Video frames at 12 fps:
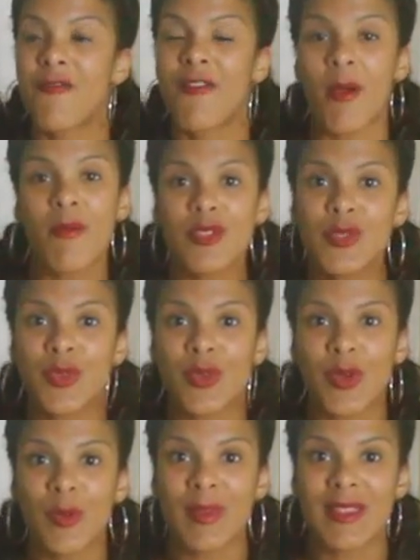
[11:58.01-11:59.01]

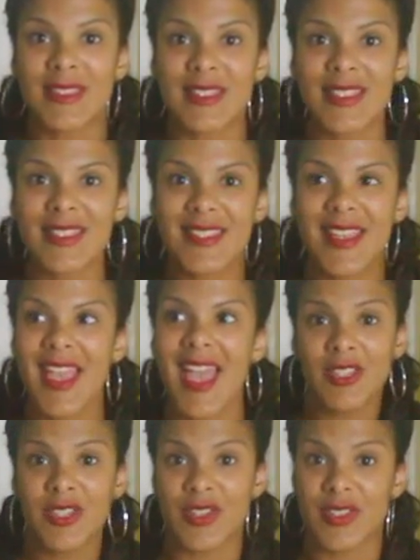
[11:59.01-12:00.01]
pharmaceutical business,
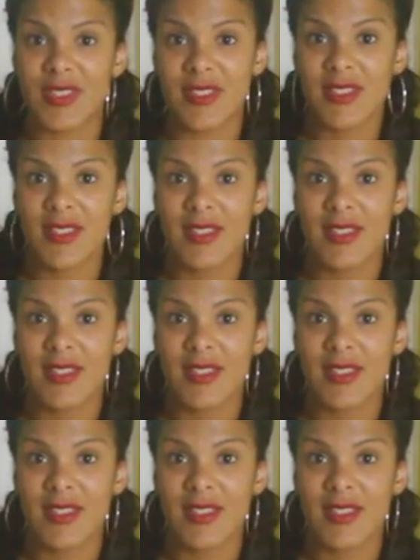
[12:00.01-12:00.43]
doctors.